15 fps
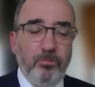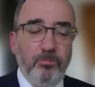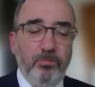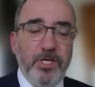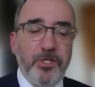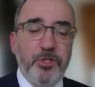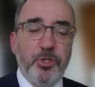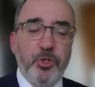
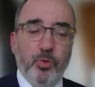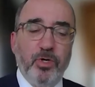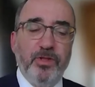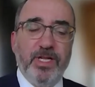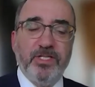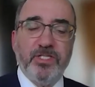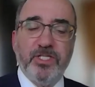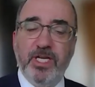ensure
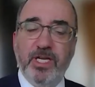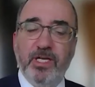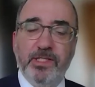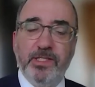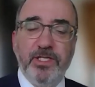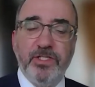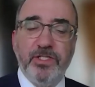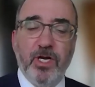that
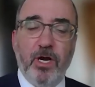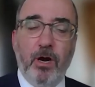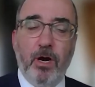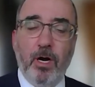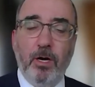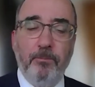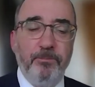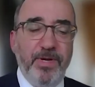CLEs
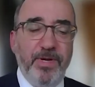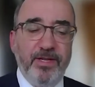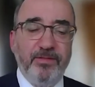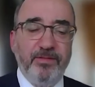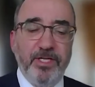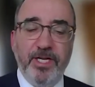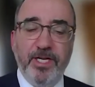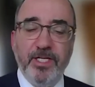are meeting
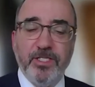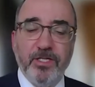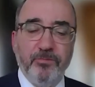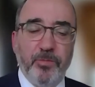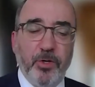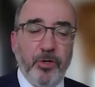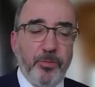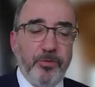the needs of
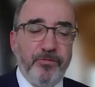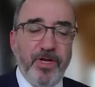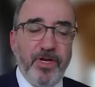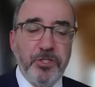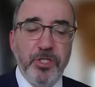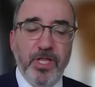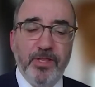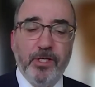both the
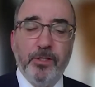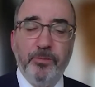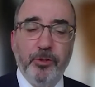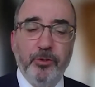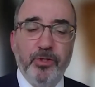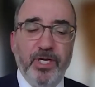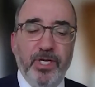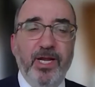profession and the
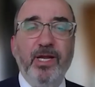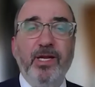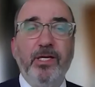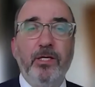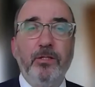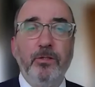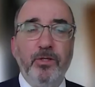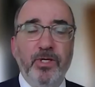community,
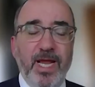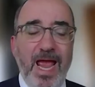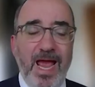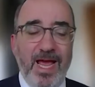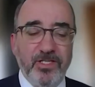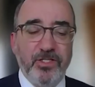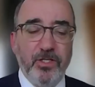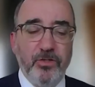including
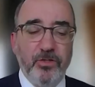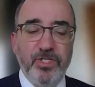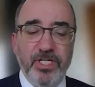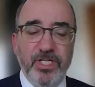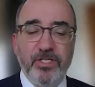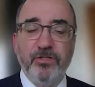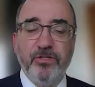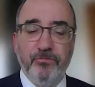as those
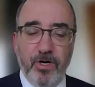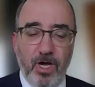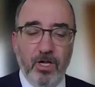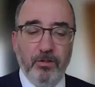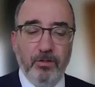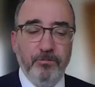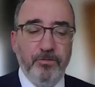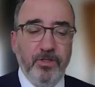needs
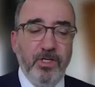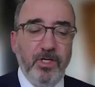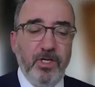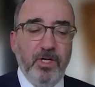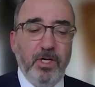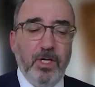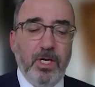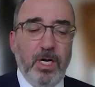evolve,
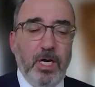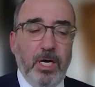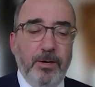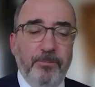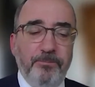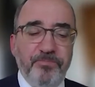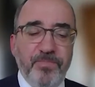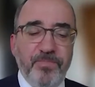
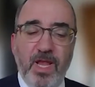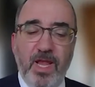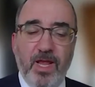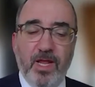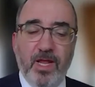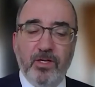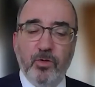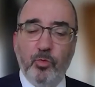
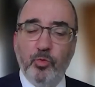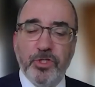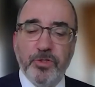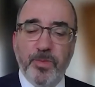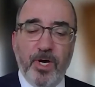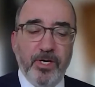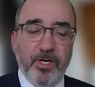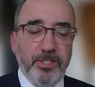and
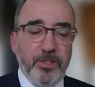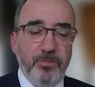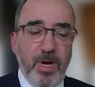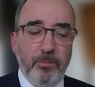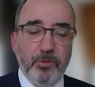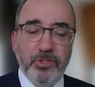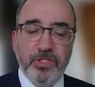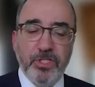responding to
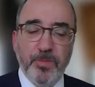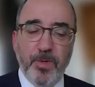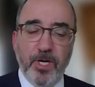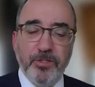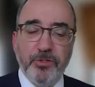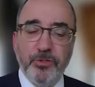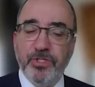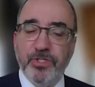members and
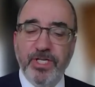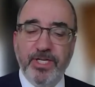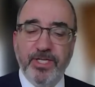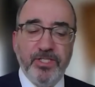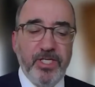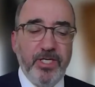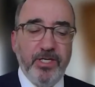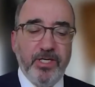sponsors'
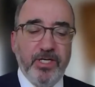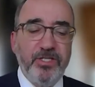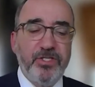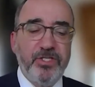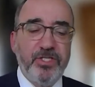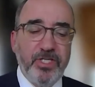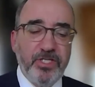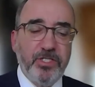needs in a
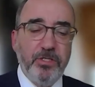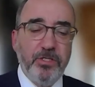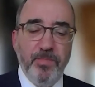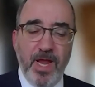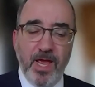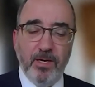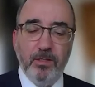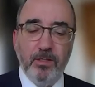consistent
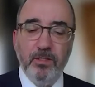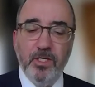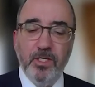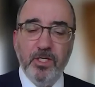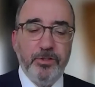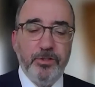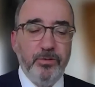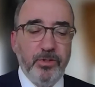manner
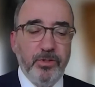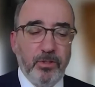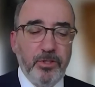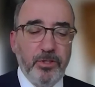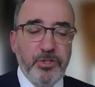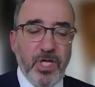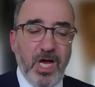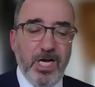to
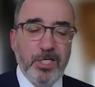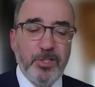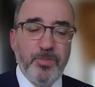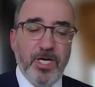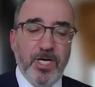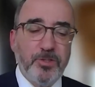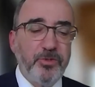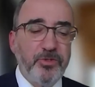encourage the highest
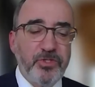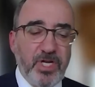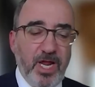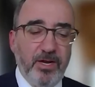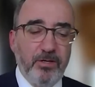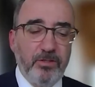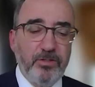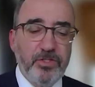possible
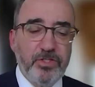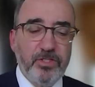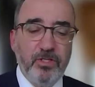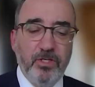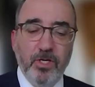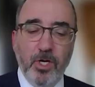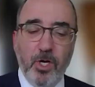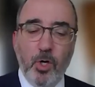standards.
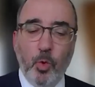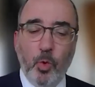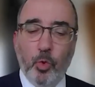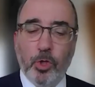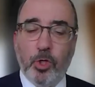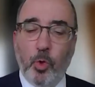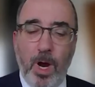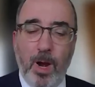
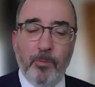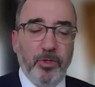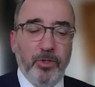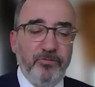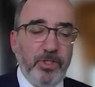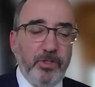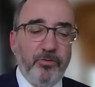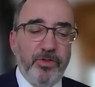Work
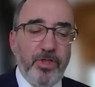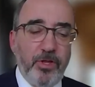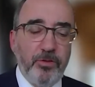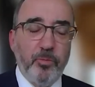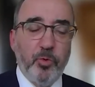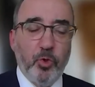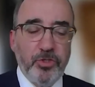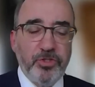cooperatively with other
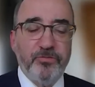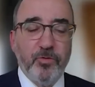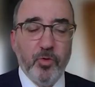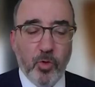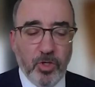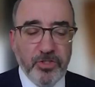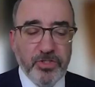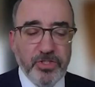boards, of
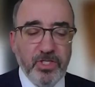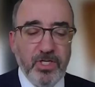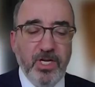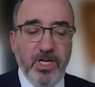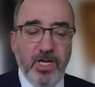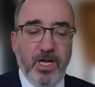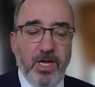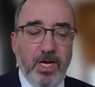course,
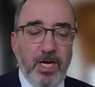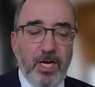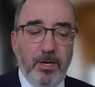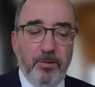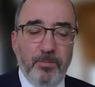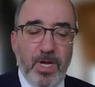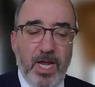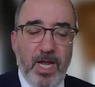
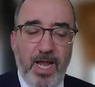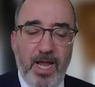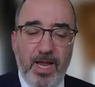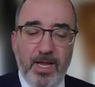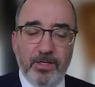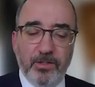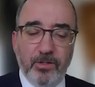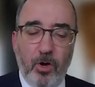
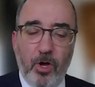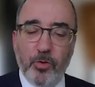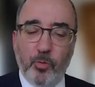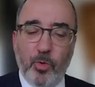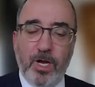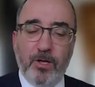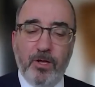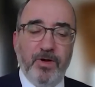and all the
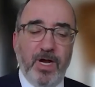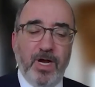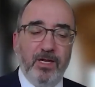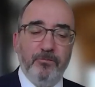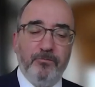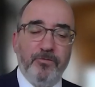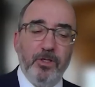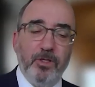while
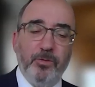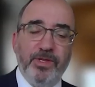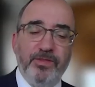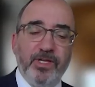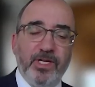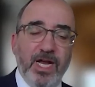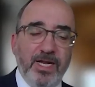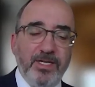following
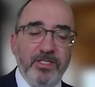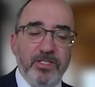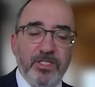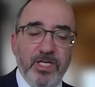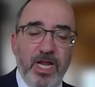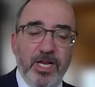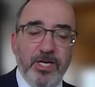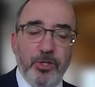the
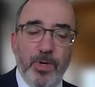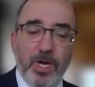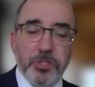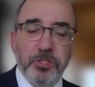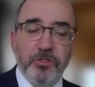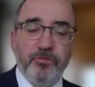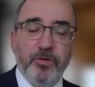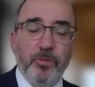guidance and
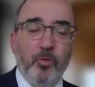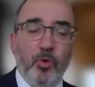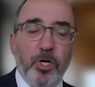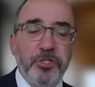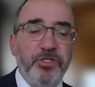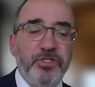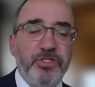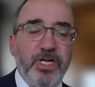direction from the
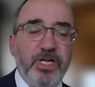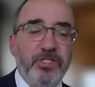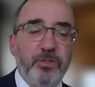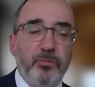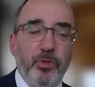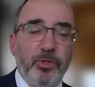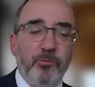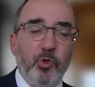Washington State
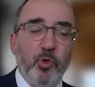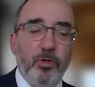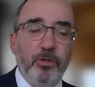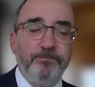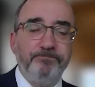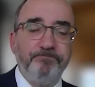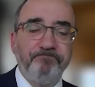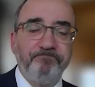Supreme Court.
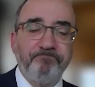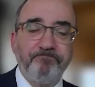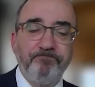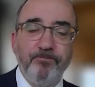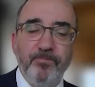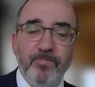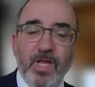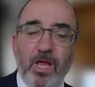
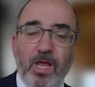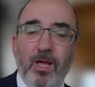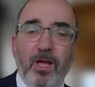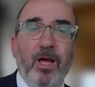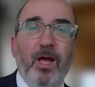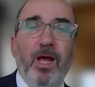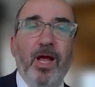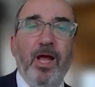
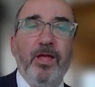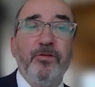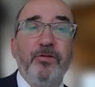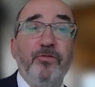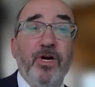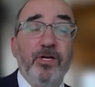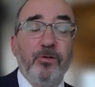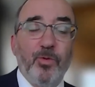And the
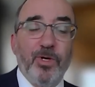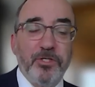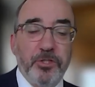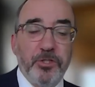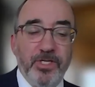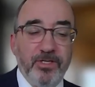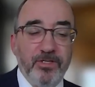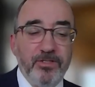final
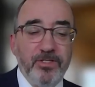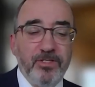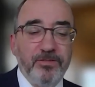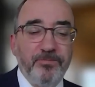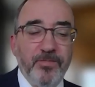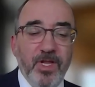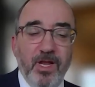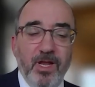question is,
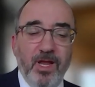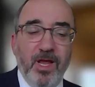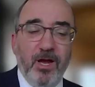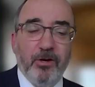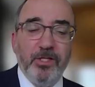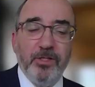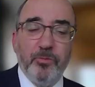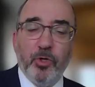how
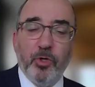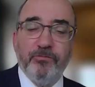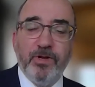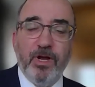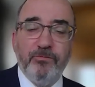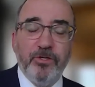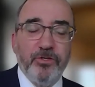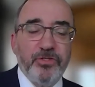can the Board of
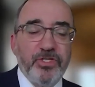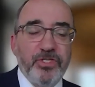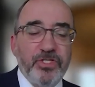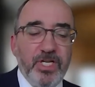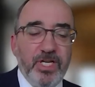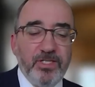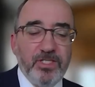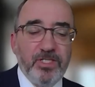Governors
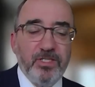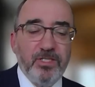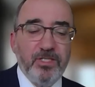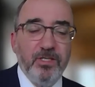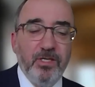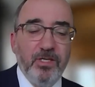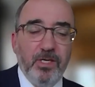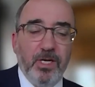assist?
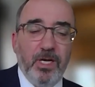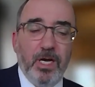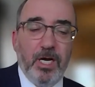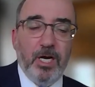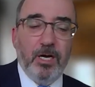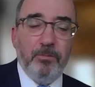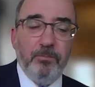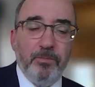
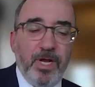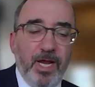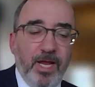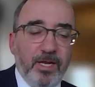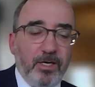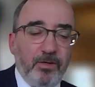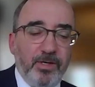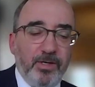And
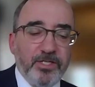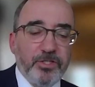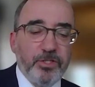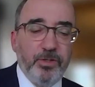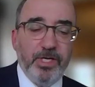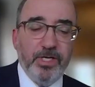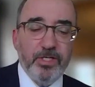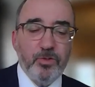our answer
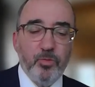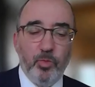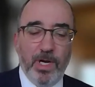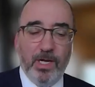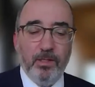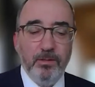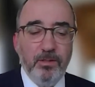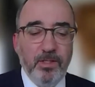is,
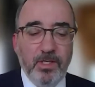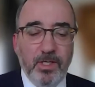well,